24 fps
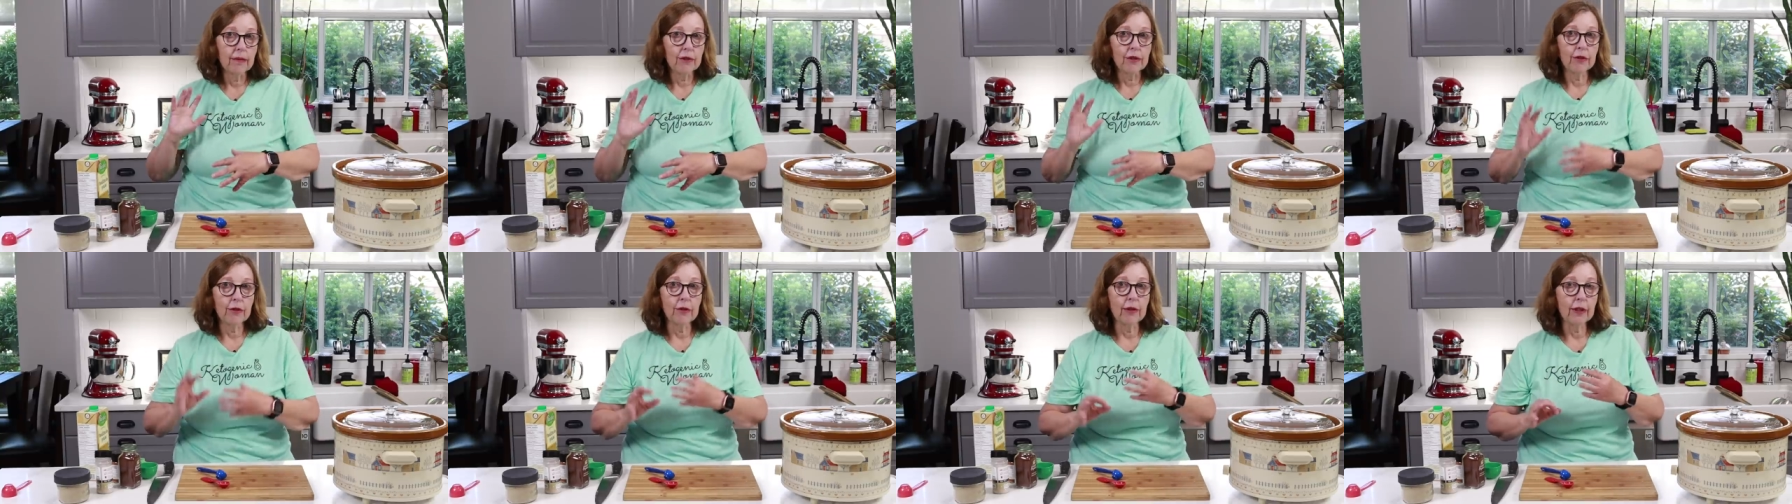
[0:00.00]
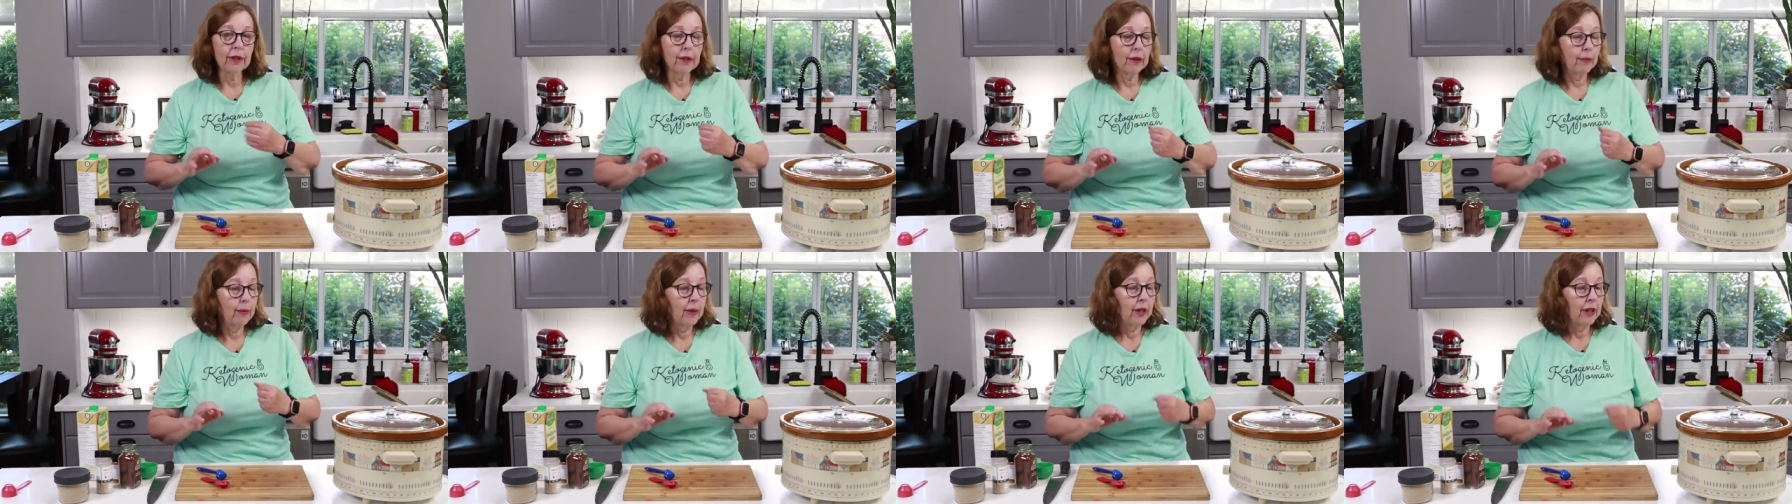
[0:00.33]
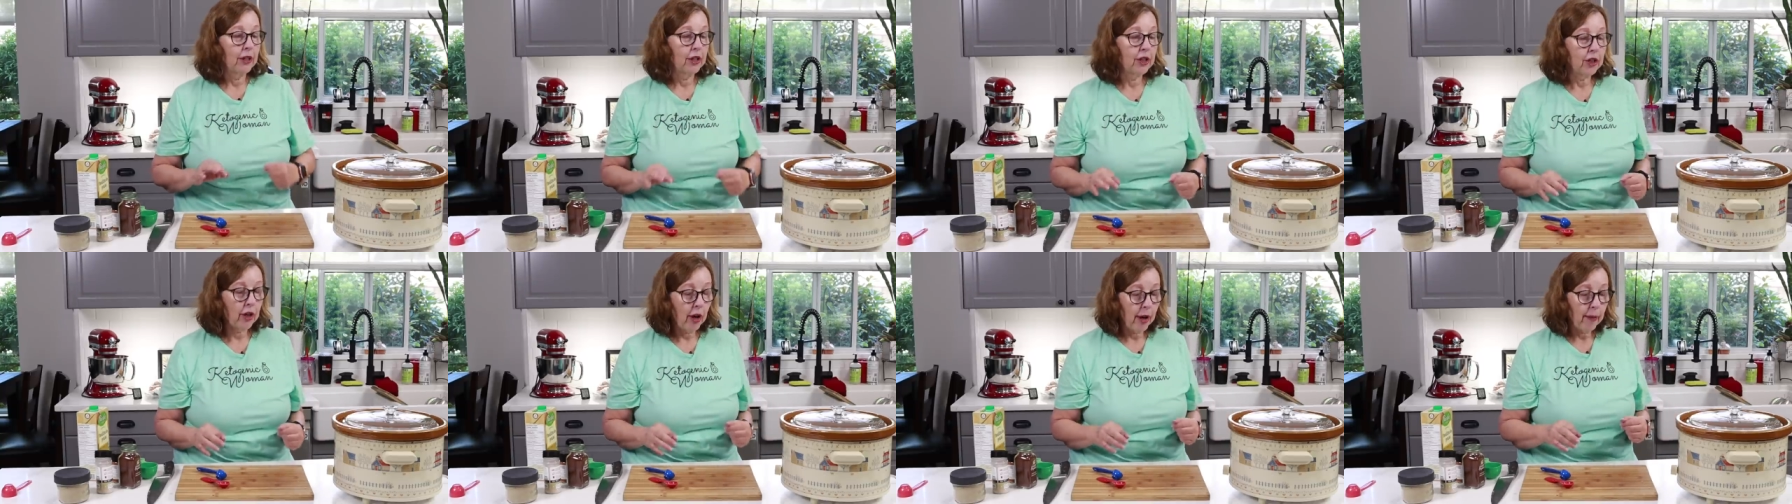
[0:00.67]
and do a little bit
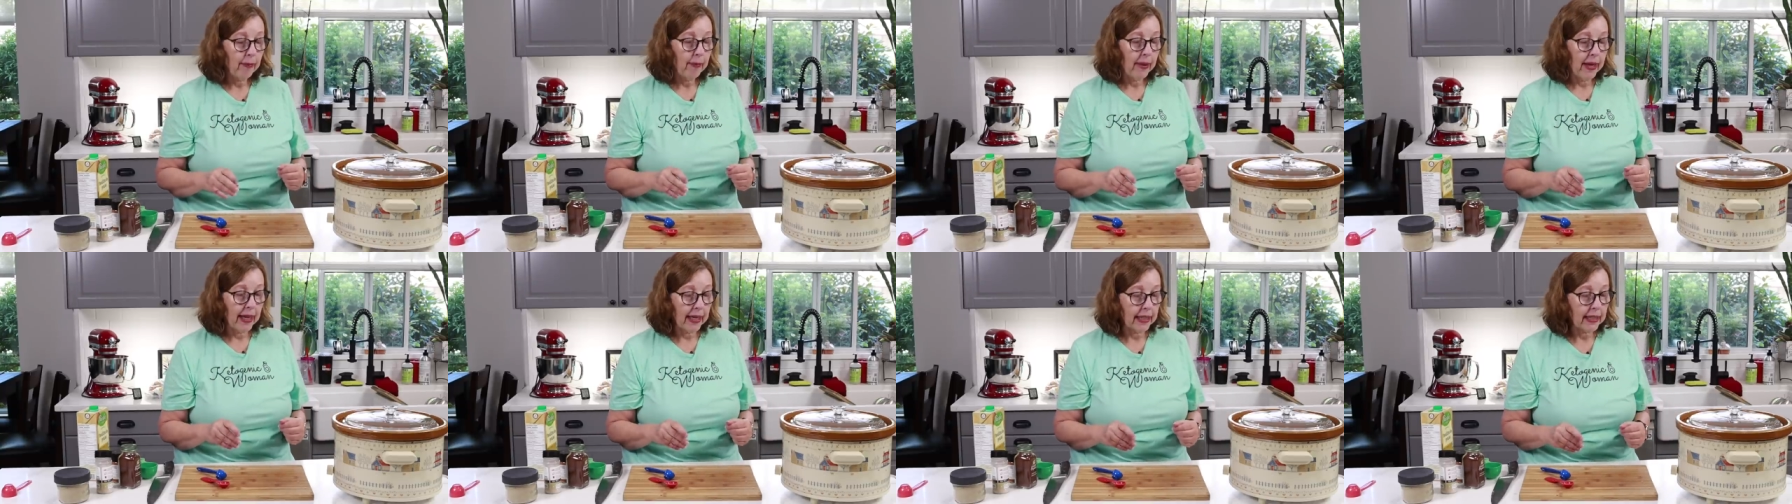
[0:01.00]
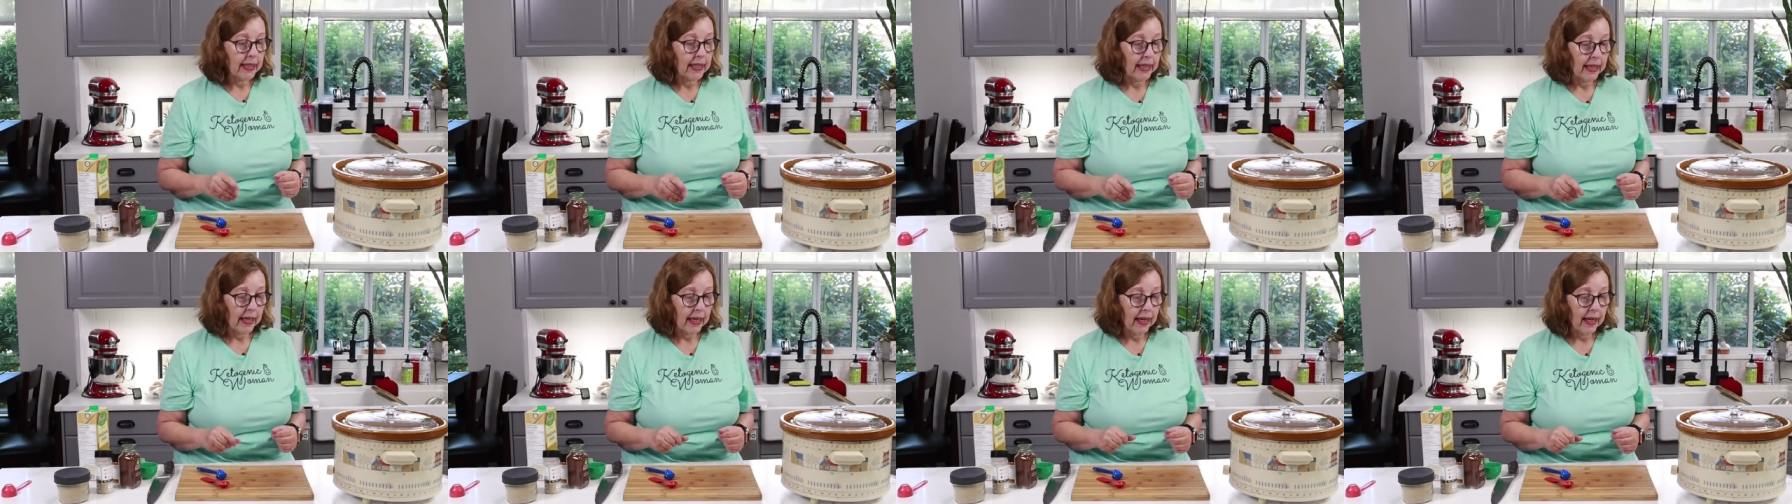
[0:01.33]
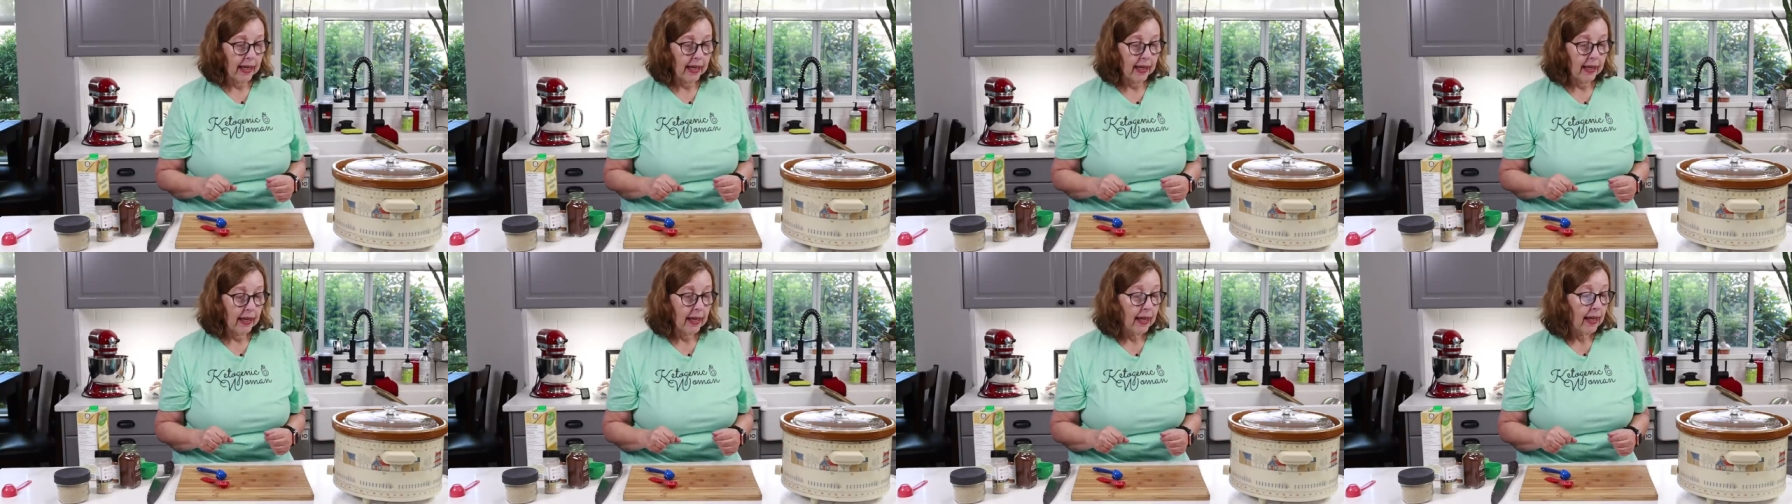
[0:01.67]
of shopping
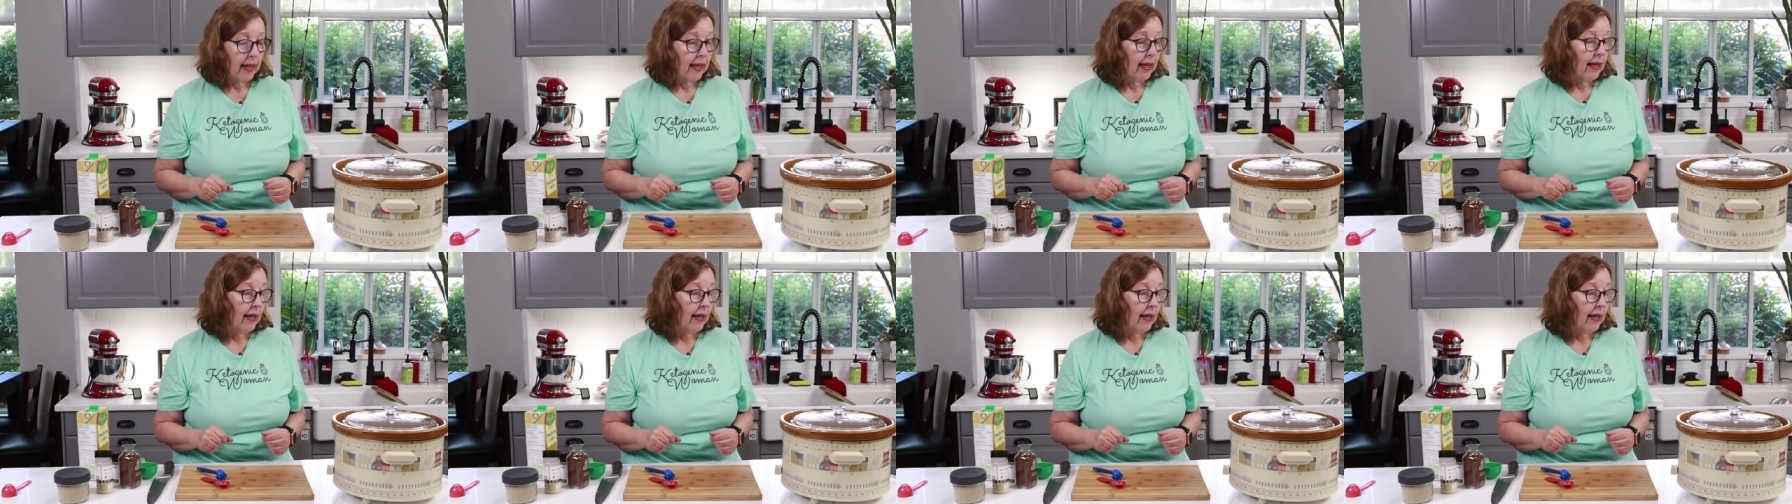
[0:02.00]
today.